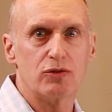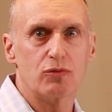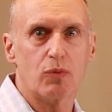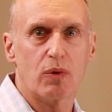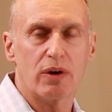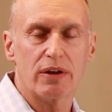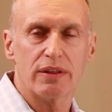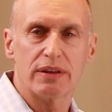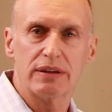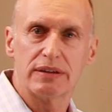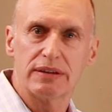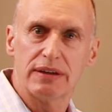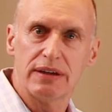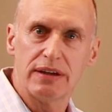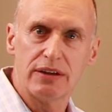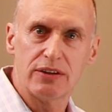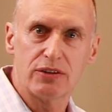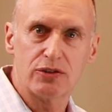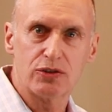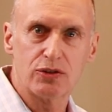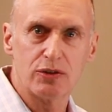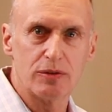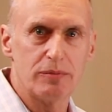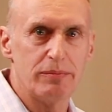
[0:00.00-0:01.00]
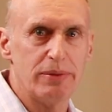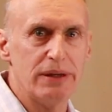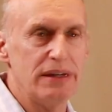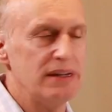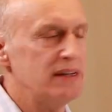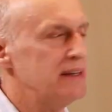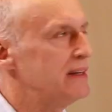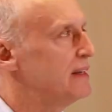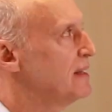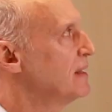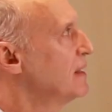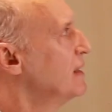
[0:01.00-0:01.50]
is where the teeth should
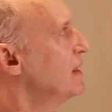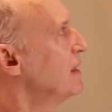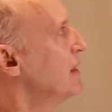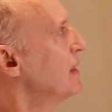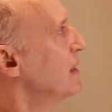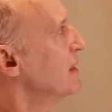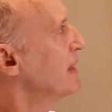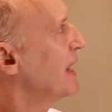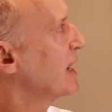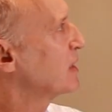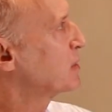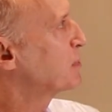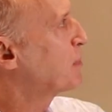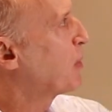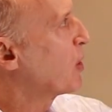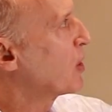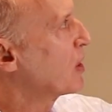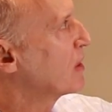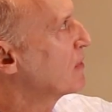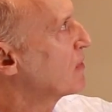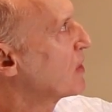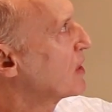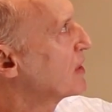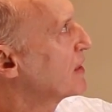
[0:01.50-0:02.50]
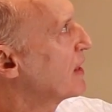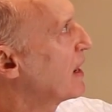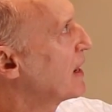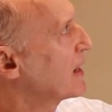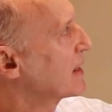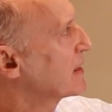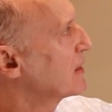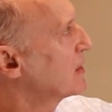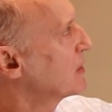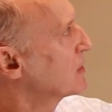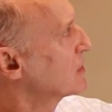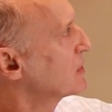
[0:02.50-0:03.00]
be. That's part of our
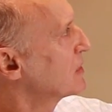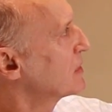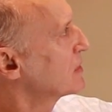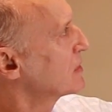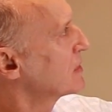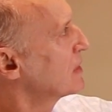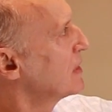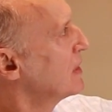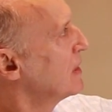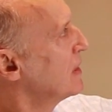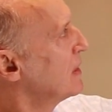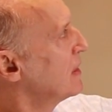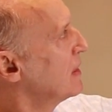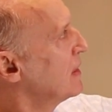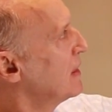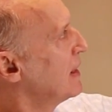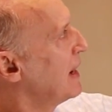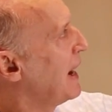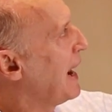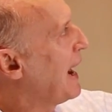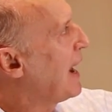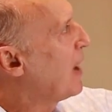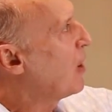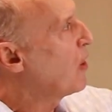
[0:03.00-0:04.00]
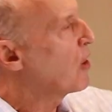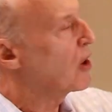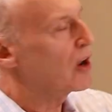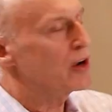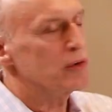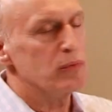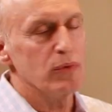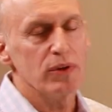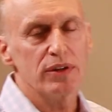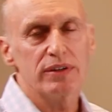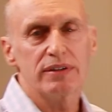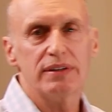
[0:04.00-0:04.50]
diagnosis. How
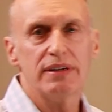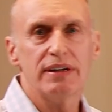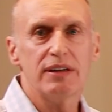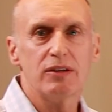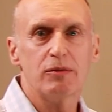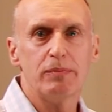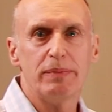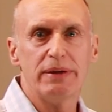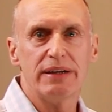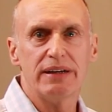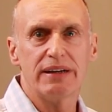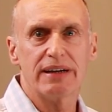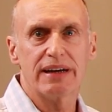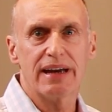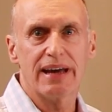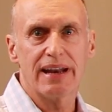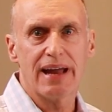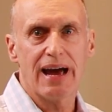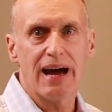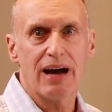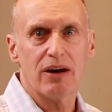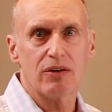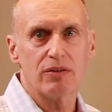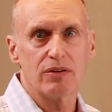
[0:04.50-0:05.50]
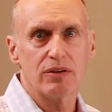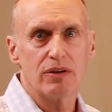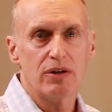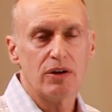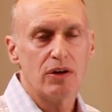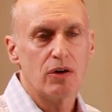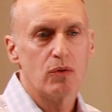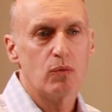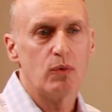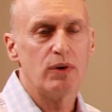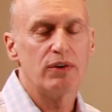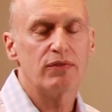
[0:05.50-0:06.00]
hard will the teeth be to get out?
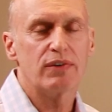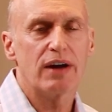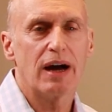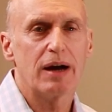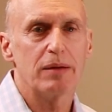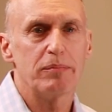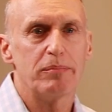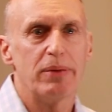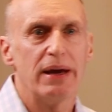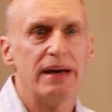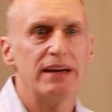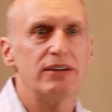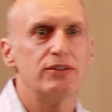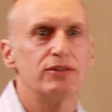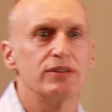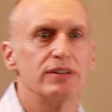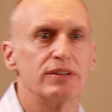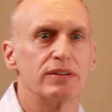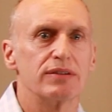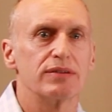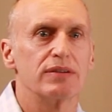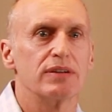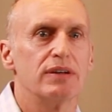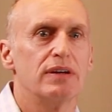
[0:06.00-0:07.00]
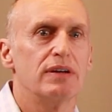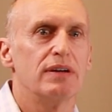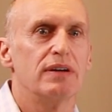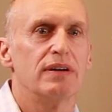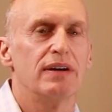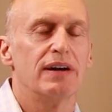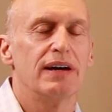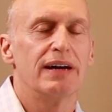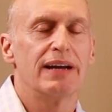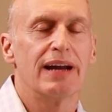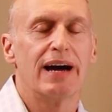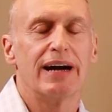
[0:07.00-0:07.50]
We've got patients,
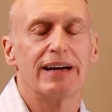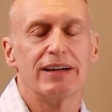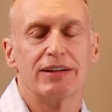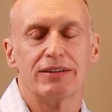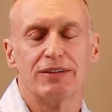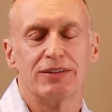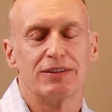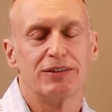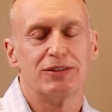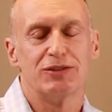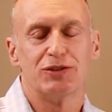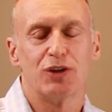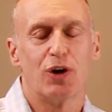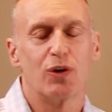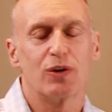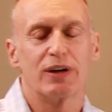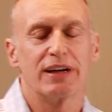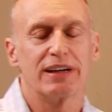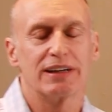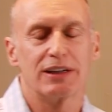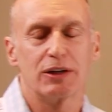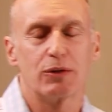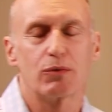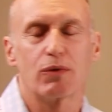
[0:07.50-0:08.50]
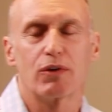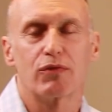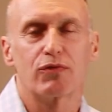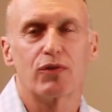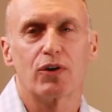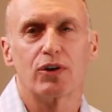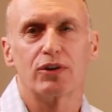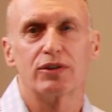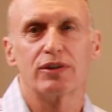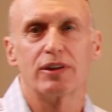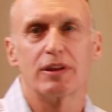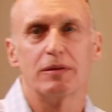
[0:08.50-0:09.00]
and I jokingly
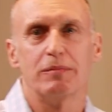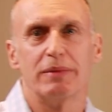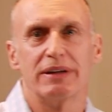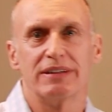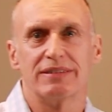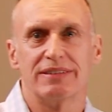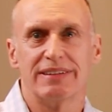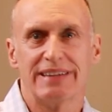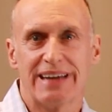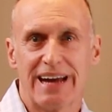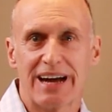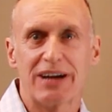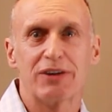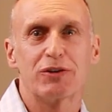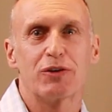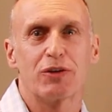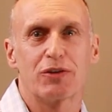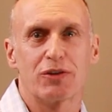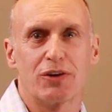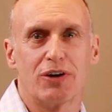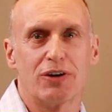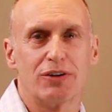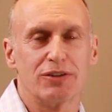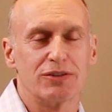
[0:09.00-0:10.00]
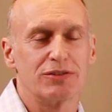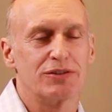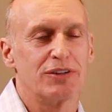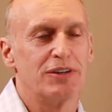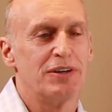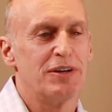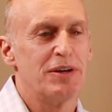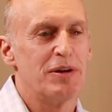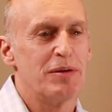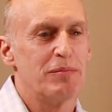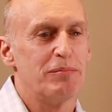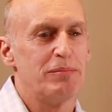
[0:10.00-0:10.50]
refer to them as Neanderthals
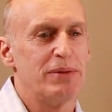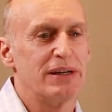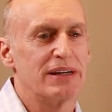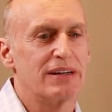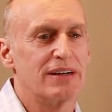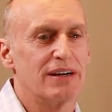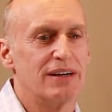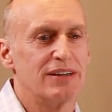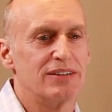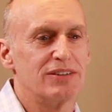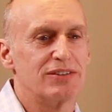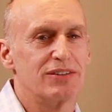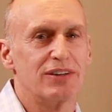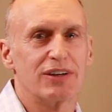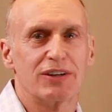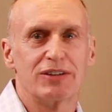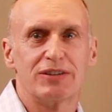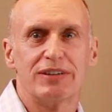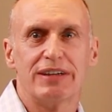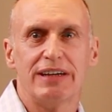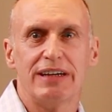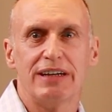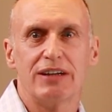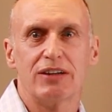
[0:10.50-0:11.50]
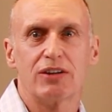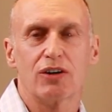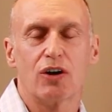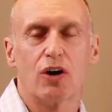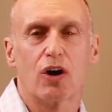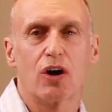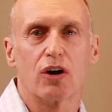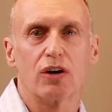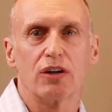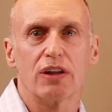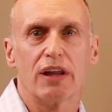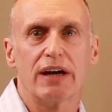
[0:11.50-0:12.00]
because their teeth
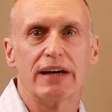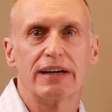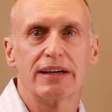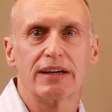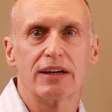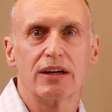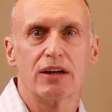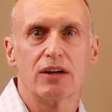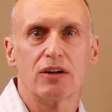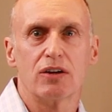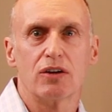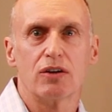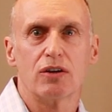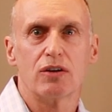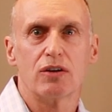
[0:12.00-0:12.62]
are like